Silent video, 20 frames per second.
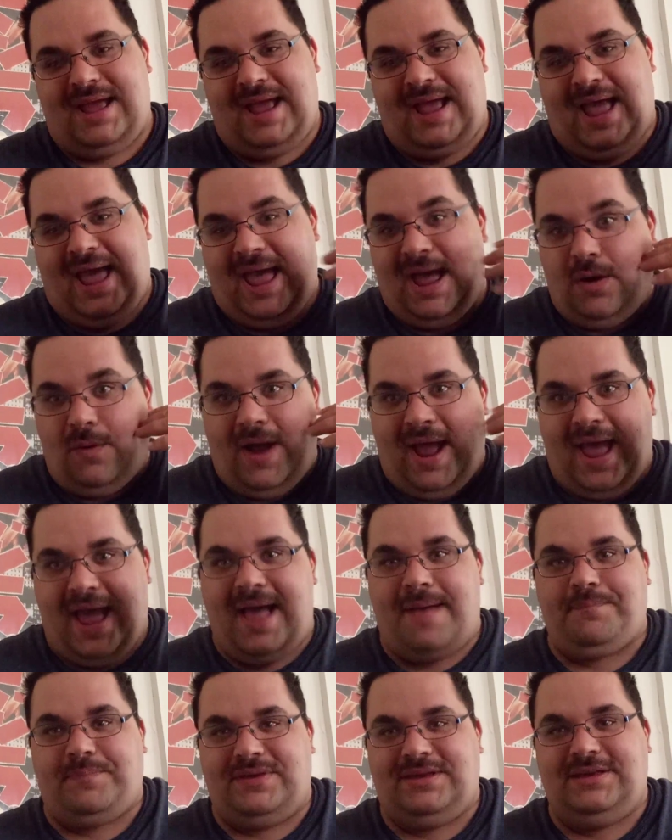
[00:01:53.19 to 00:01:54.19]
how
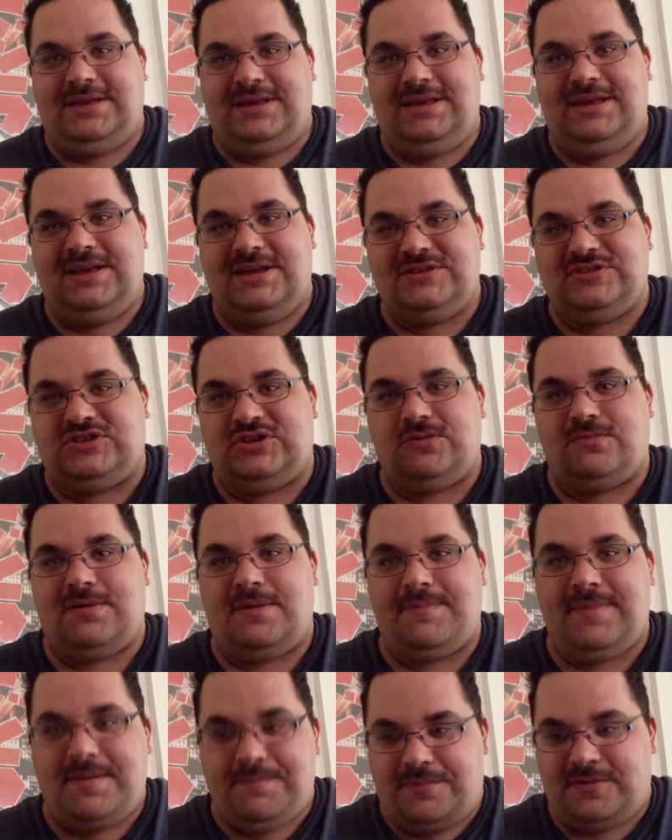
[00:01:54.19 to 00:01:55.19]
happy he is to
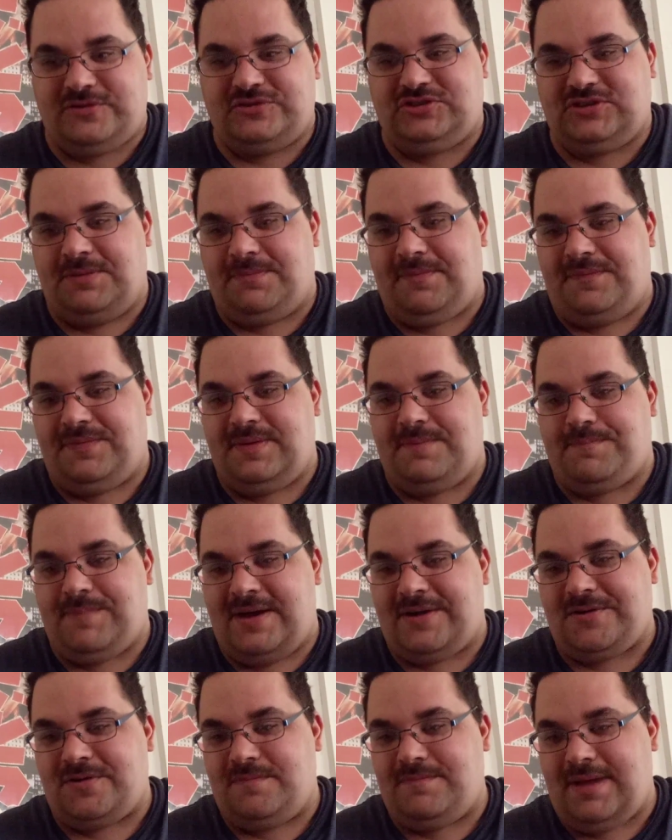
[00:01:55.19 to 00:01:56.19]
remember some of the
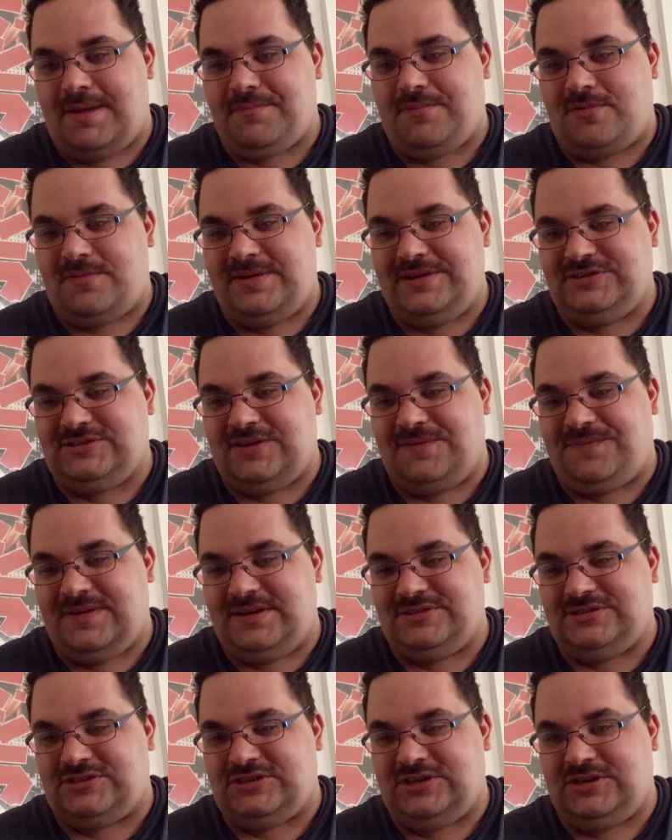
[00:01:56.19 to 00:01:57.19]
better memories of
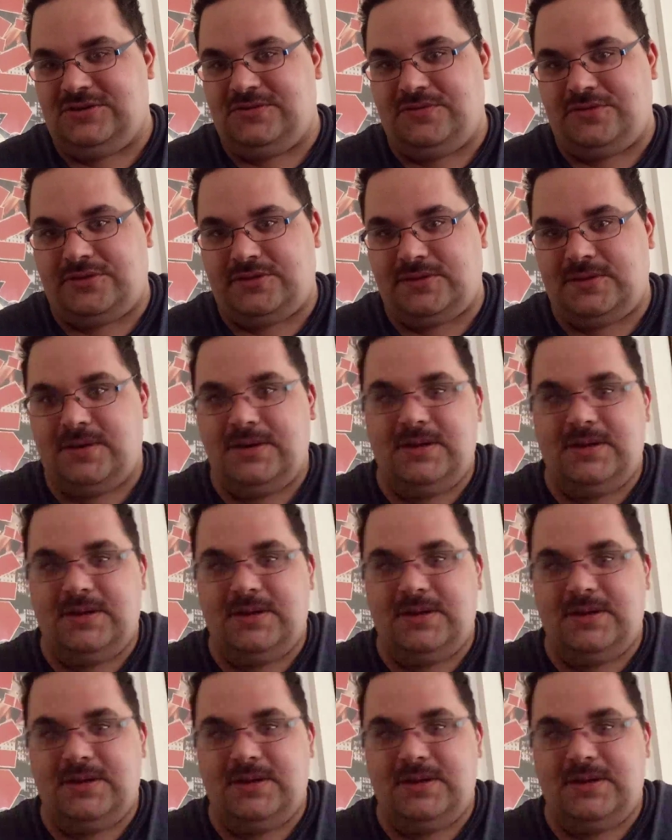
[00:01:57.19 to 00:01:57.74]
his youth,